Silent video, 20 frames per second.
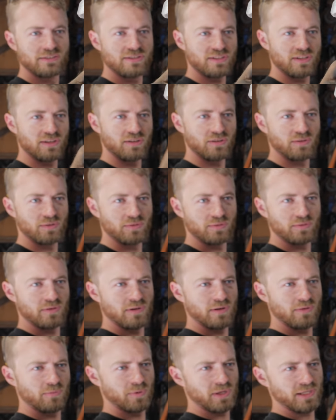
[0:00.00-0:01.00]
So
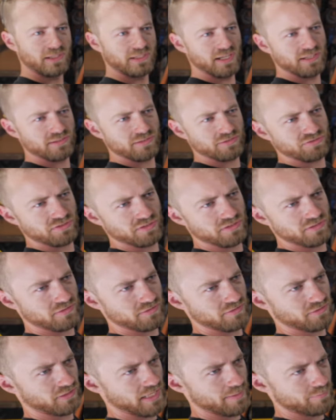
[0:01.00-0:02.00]
what it does is just
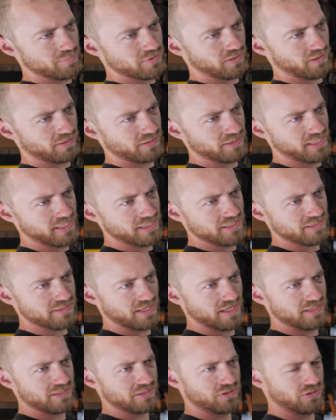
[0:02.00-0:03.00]
clamps onto any
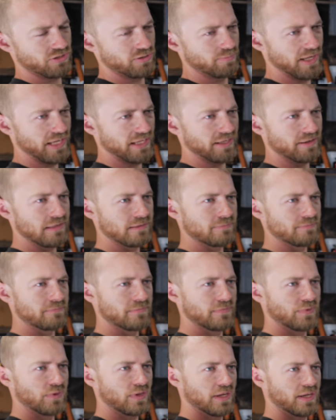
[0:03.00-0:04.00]
size of tubing,
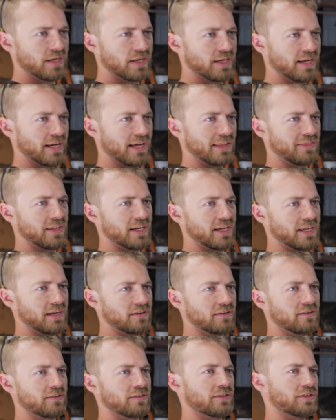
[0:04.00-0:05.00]
and
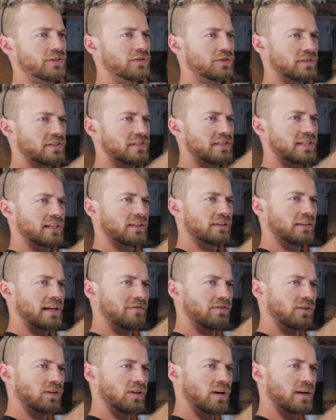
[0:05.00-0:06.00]
then you can stick a
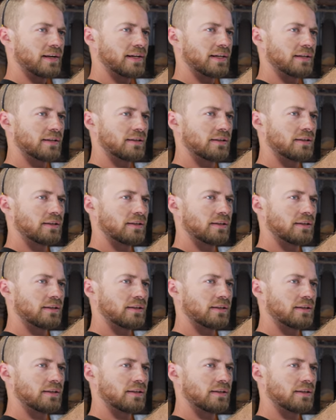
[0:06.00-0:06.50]
level on it,